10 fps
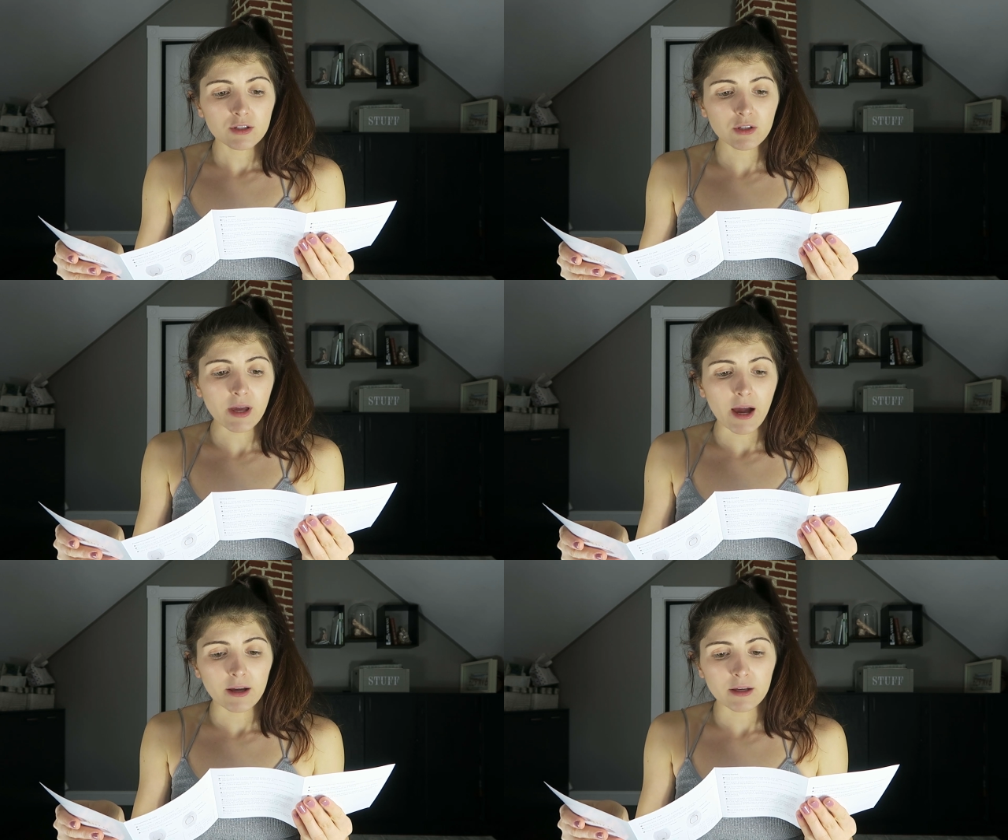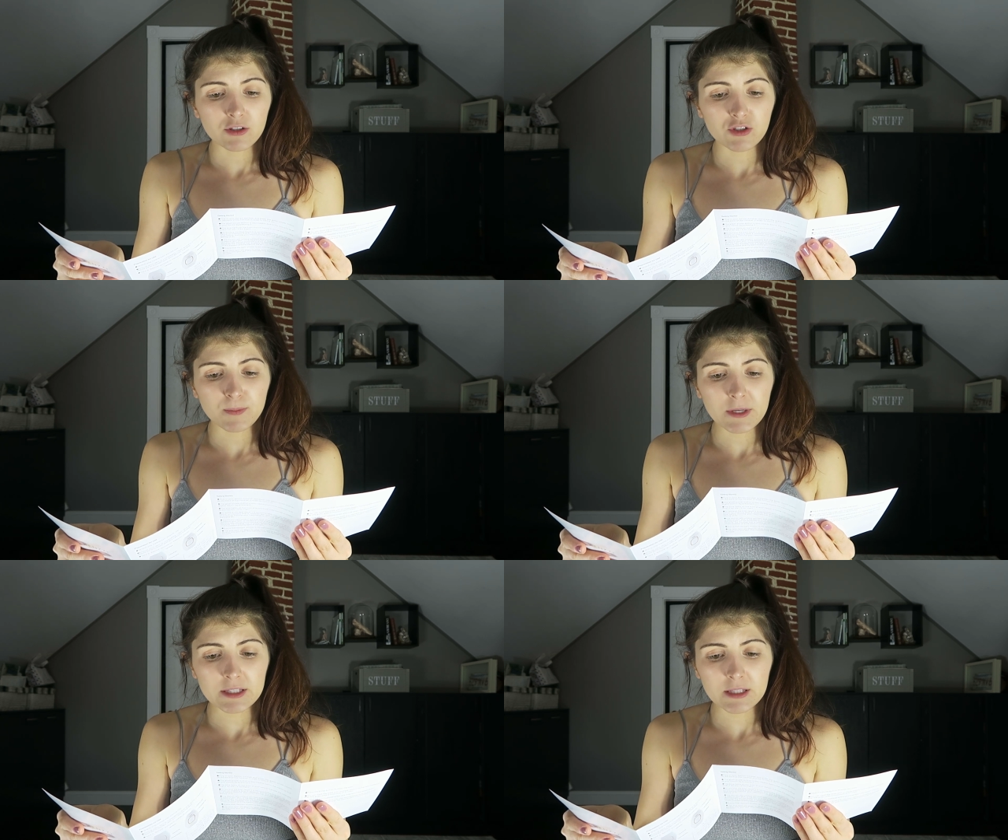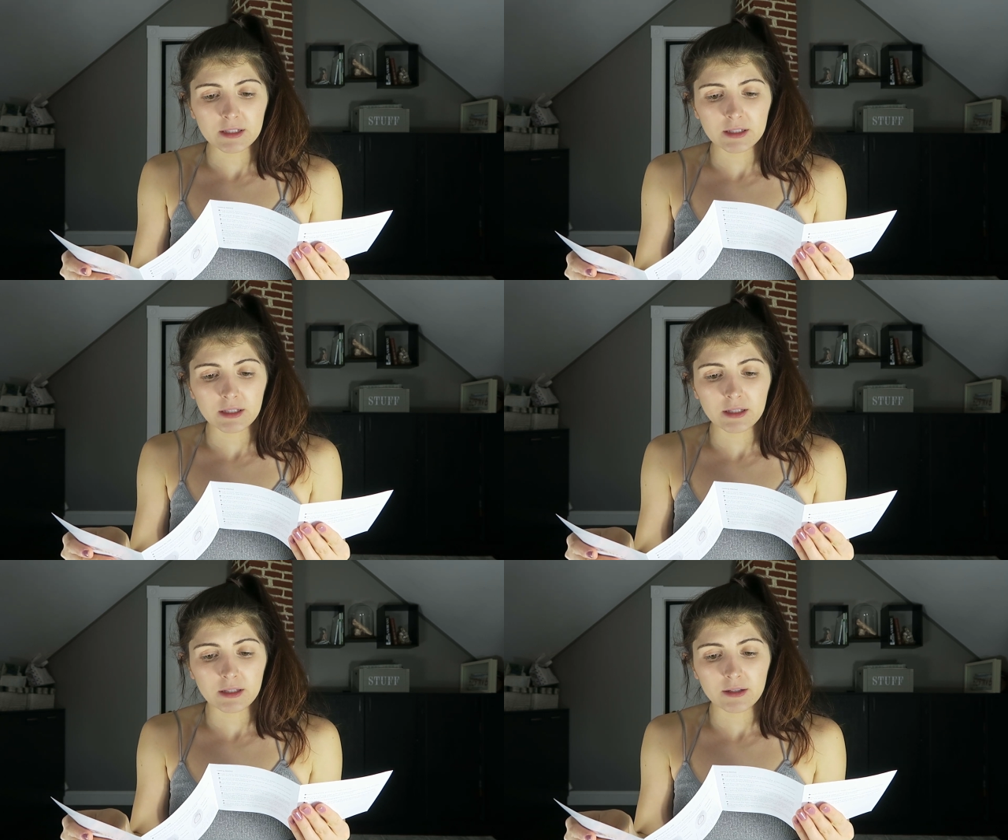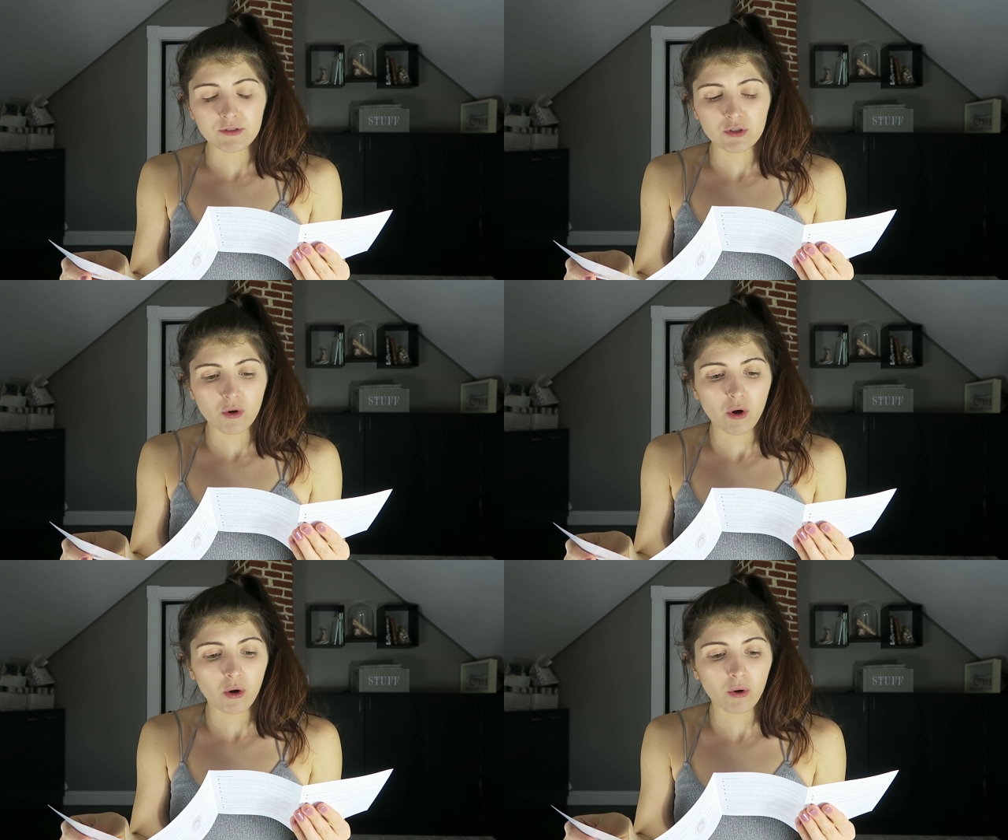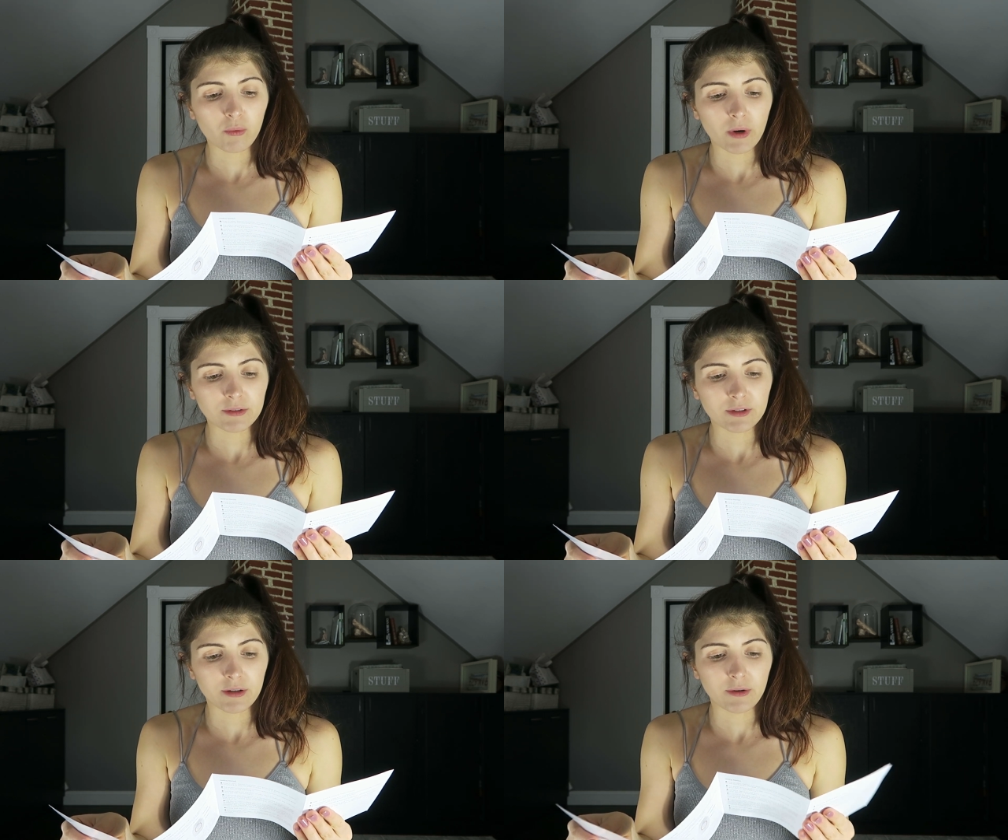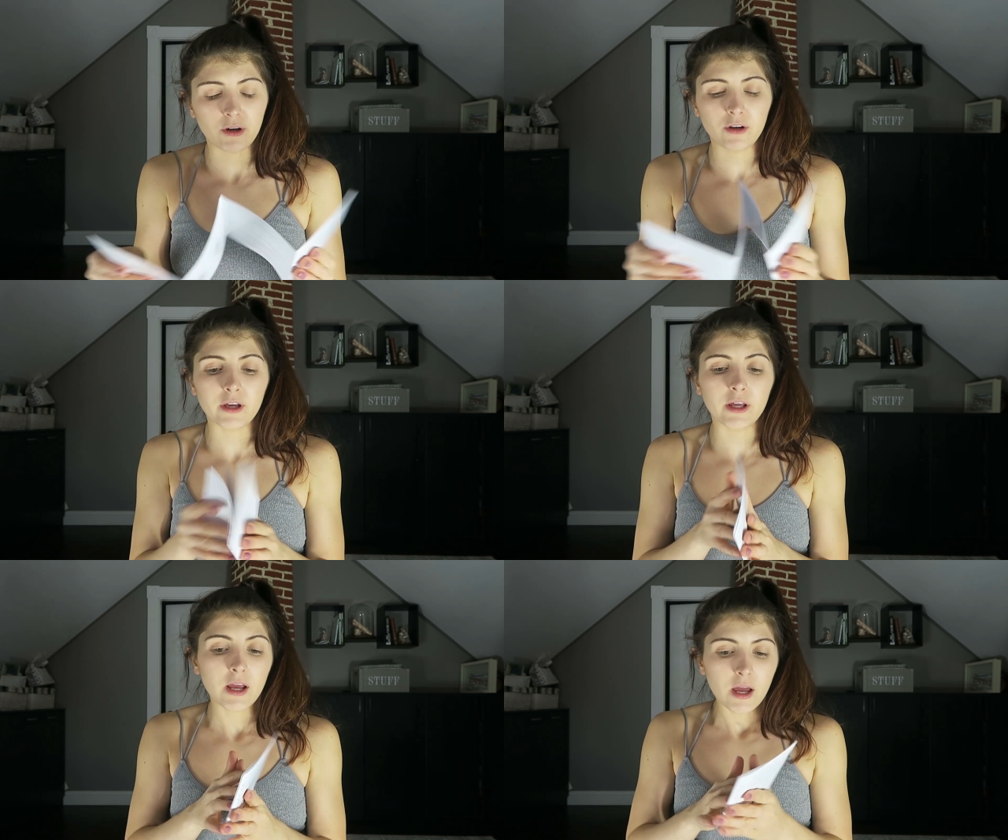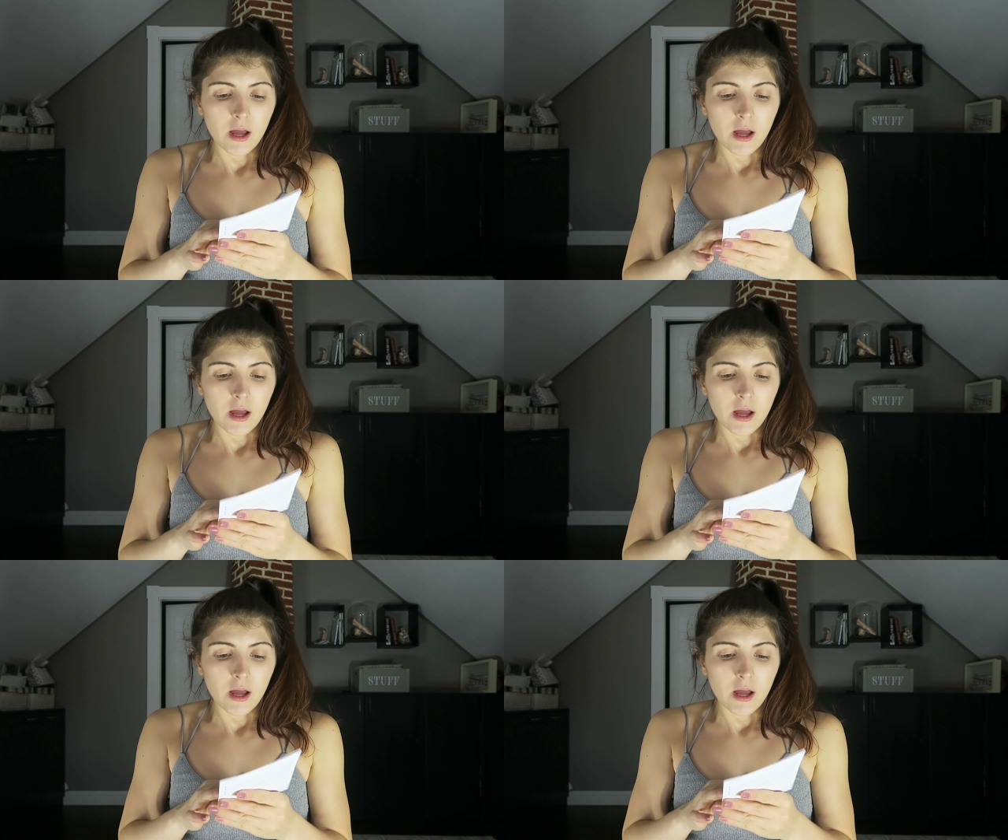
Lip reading: yeah, it just basically gives you a whole rundown on it.